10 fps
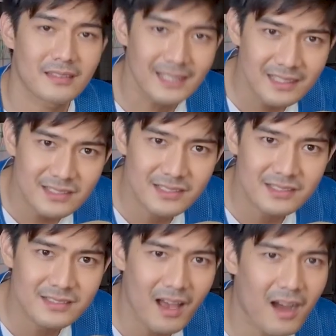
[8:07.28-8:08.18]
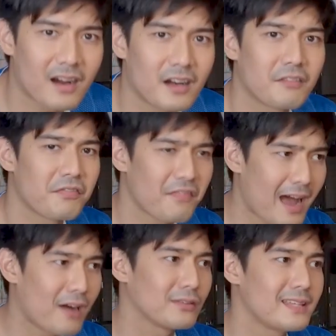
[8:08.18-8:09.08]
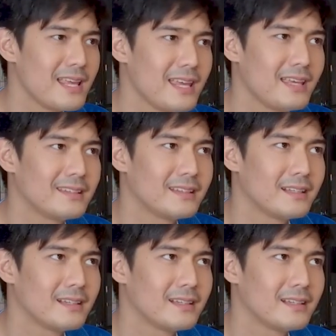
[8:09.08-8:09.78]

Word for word: these are found in